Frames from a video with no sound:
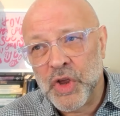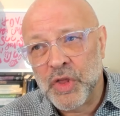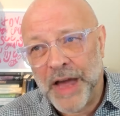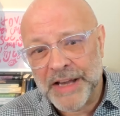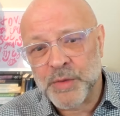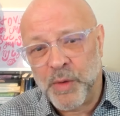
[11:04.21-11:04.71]

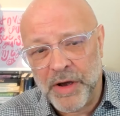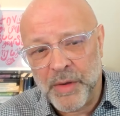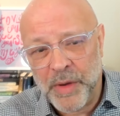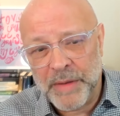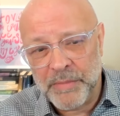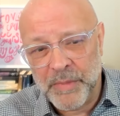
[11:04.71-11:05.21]
that's why
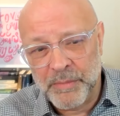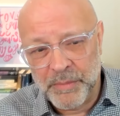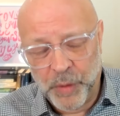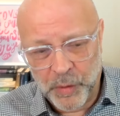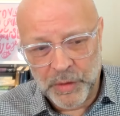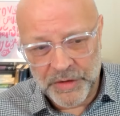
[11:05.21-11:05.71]
when
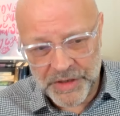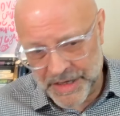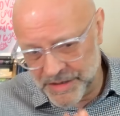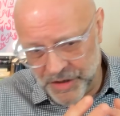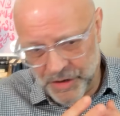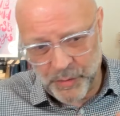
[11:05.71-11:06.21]
Paul
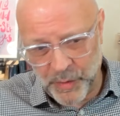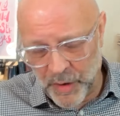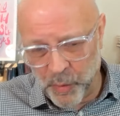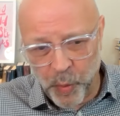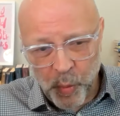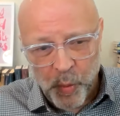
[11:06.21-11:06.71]
says, you know, we
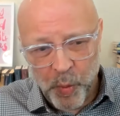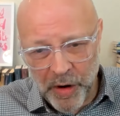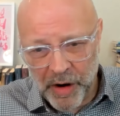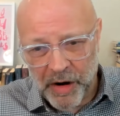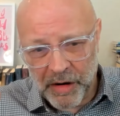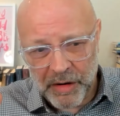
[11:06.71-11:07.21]
are
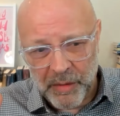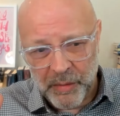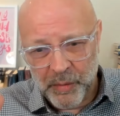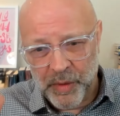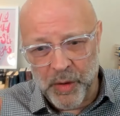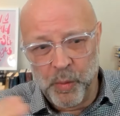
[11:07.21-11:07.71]
we are
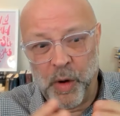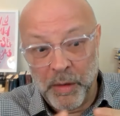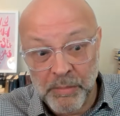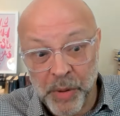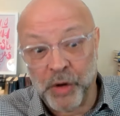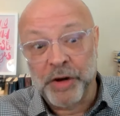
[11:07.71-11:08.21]
we are
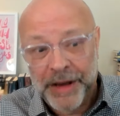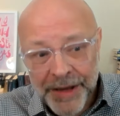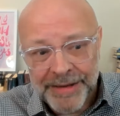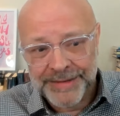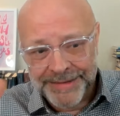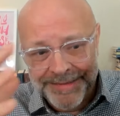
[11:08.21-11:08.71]
one
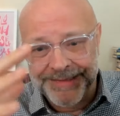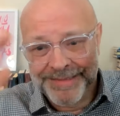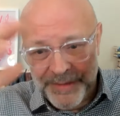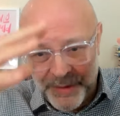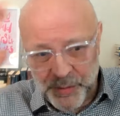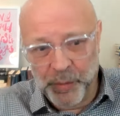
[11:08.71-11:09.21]
body
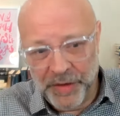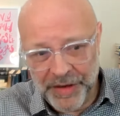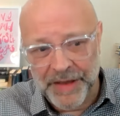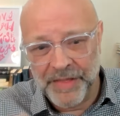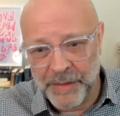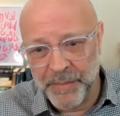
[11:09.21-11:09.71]

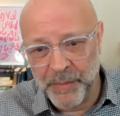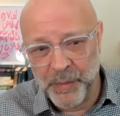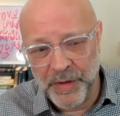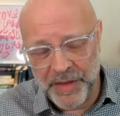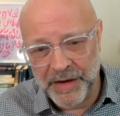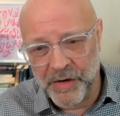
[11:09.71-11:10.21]
within the
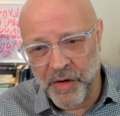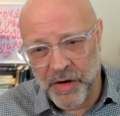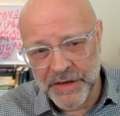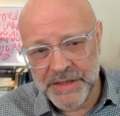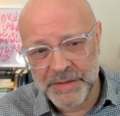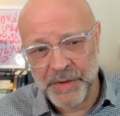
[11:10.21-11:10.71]
within
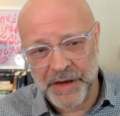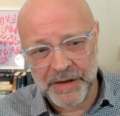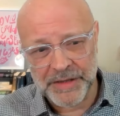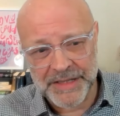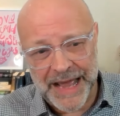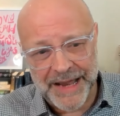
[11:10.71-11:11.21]
Christ,
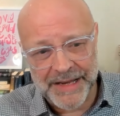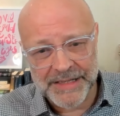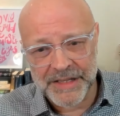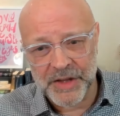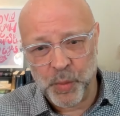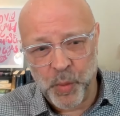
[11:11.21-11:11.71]
because that
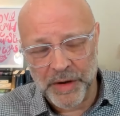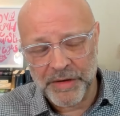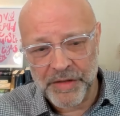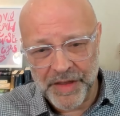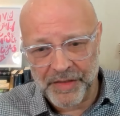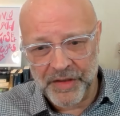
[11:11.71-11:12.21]
is the
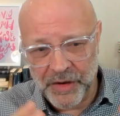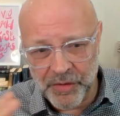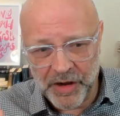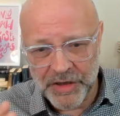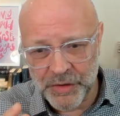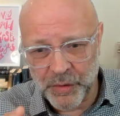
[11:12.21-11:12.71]
one thing that
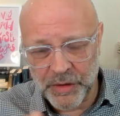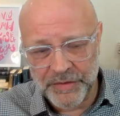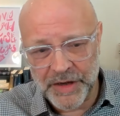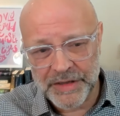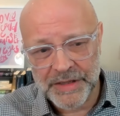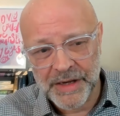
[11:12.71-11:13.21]
unites all of
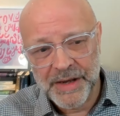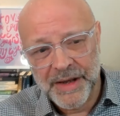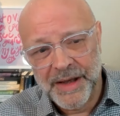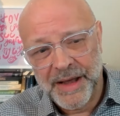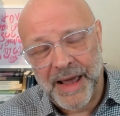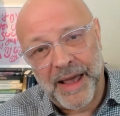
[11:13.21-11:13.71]
us,
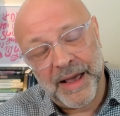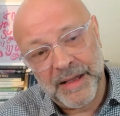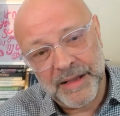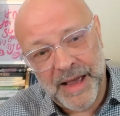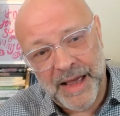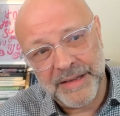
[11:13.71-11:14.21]

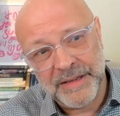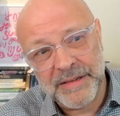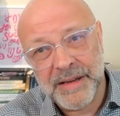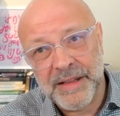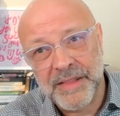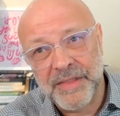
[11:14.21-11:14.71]
uh,
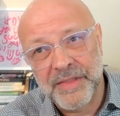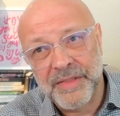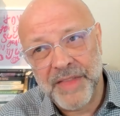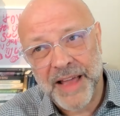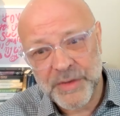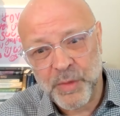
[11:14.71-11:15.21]
and
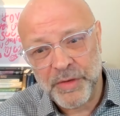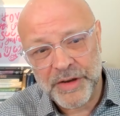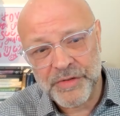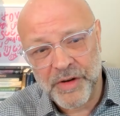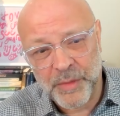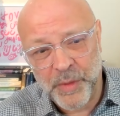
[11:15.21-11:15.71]
that's what
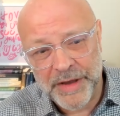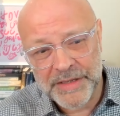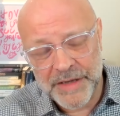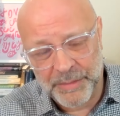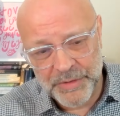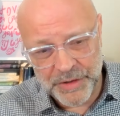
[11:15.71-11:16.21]
they're trying to wake
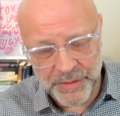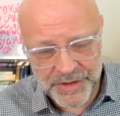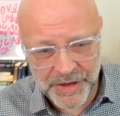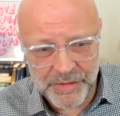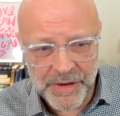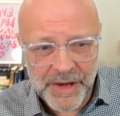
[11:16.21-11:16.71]
us up to.
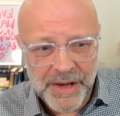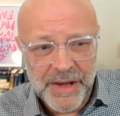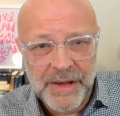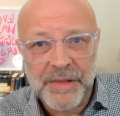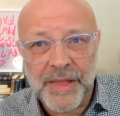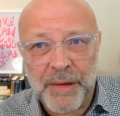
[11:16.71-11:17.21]
So
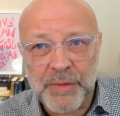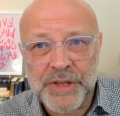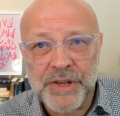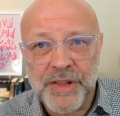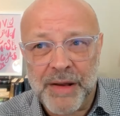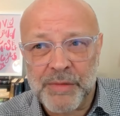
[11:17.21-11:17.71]
that was
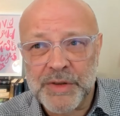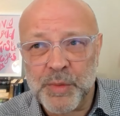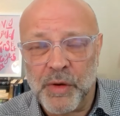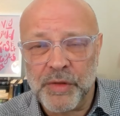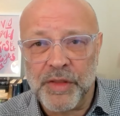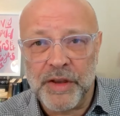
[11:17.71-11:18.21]
that was
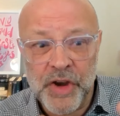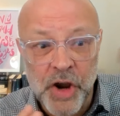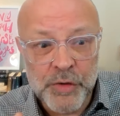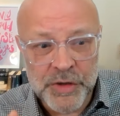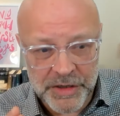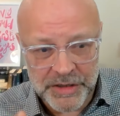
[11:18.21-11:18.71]
what the
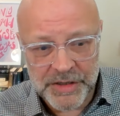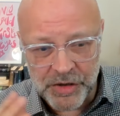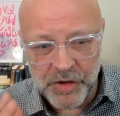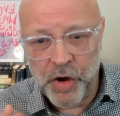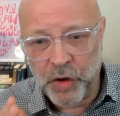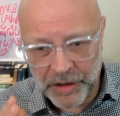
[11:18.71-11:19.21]
gnosis,
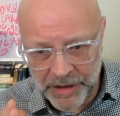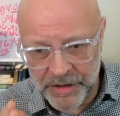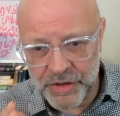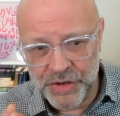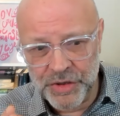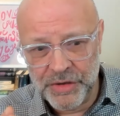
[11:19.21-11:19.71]
the
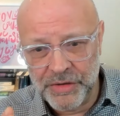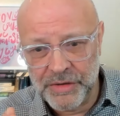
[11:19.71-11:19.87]
knowledge,